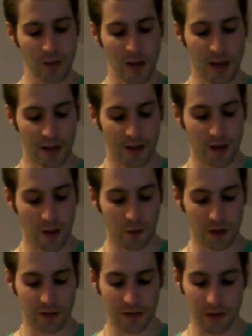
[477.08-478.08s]
and there
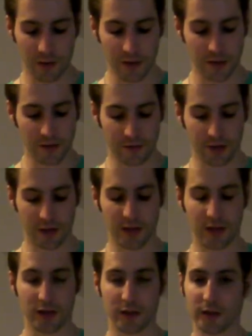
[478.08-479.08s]
was no need for
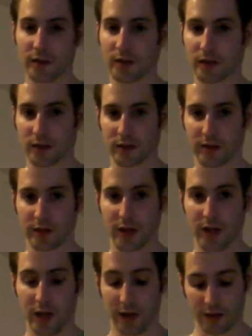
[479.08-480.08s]
tears in his
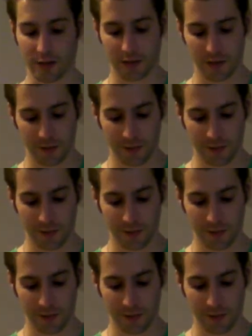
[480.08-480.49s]
eyes.